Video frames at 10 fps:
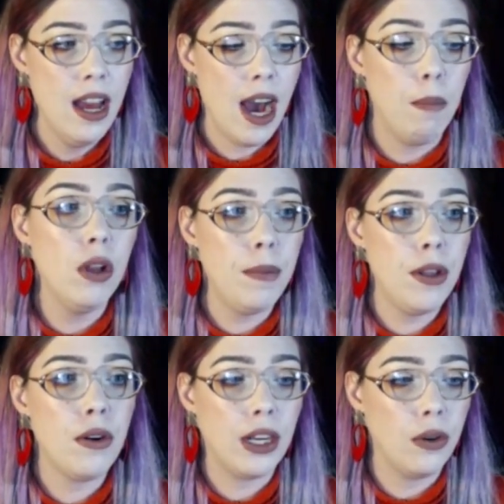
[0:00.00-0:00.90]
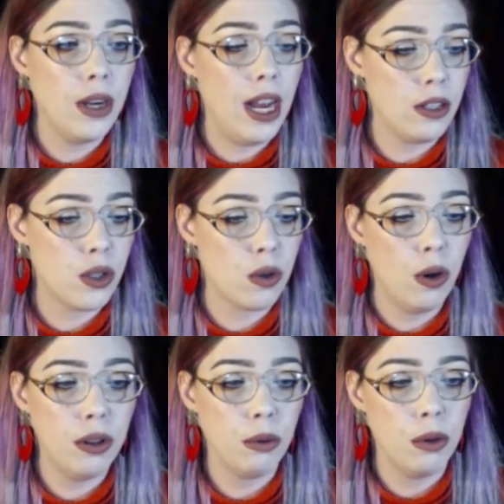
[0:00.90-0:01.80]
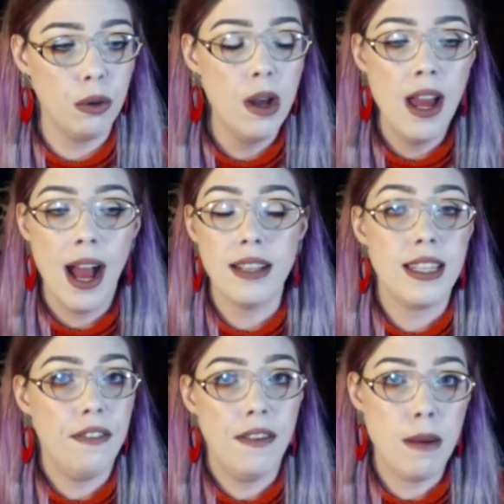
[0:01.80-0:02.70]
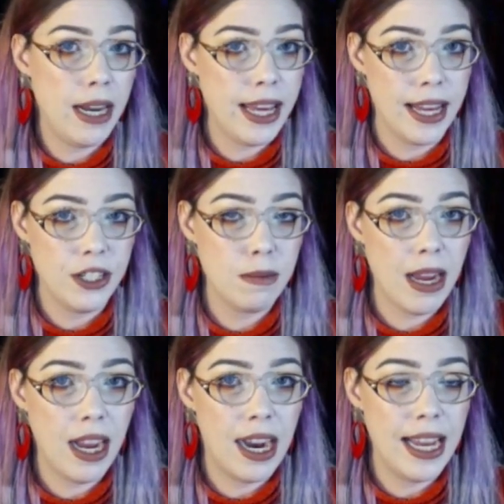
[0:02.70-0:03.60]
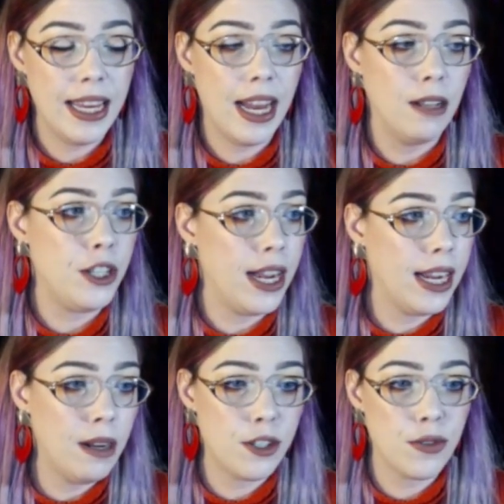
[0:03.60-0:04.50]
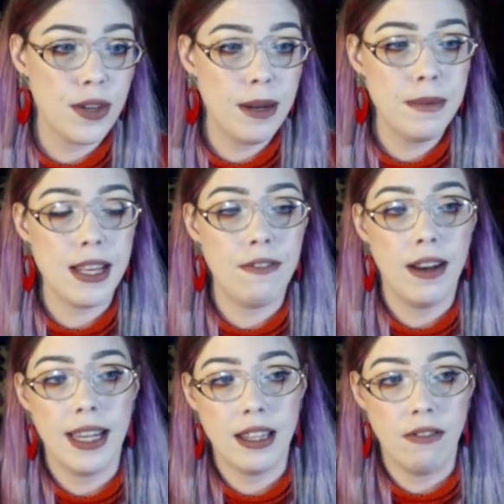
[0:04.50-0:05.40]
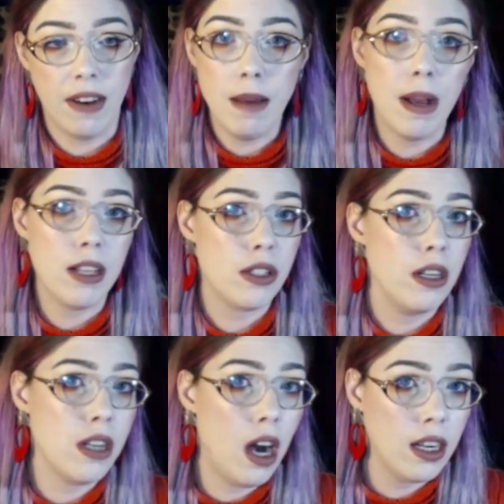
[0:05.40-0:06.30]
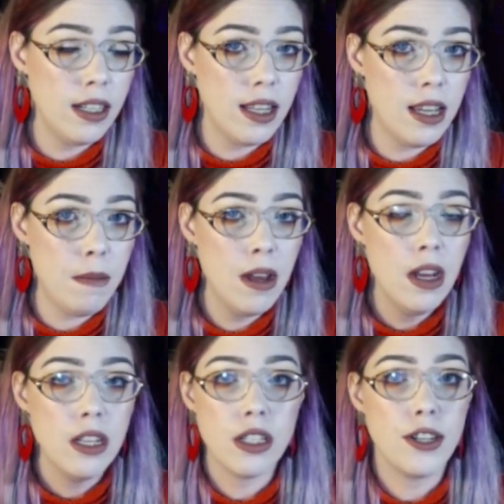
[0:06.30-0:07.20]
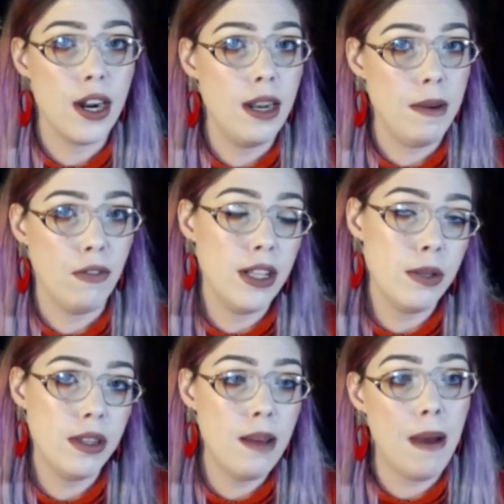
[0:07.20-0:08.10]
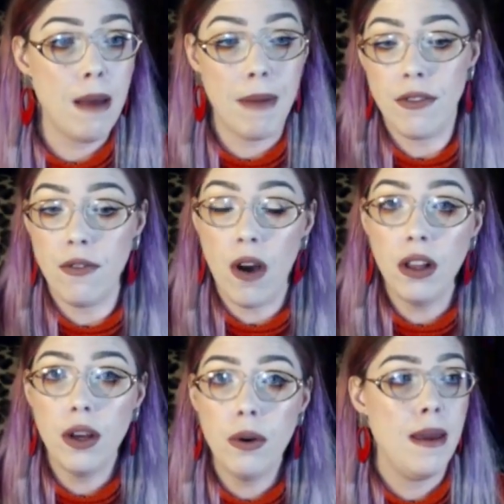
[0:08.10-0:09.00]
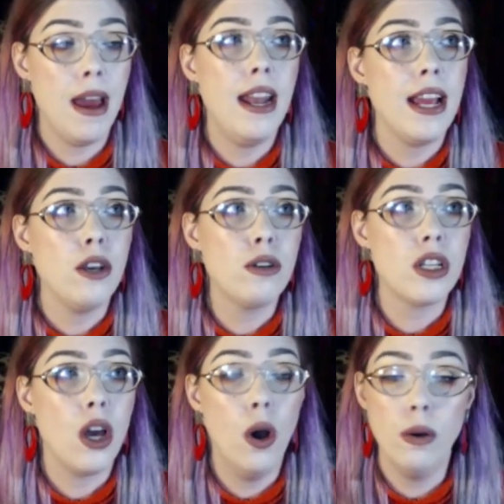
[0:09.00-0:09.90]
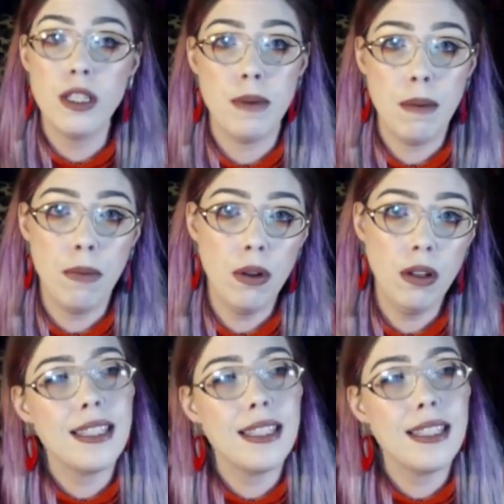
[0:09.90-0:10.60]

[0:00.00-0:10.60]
I'll pull up the directory, I'll scroll through, I'll see if anybody catches my eye, I'll check out streams. If I like the vibe, I'll start talking to them, start trying to be friends with them. I might follow, and I usually host people.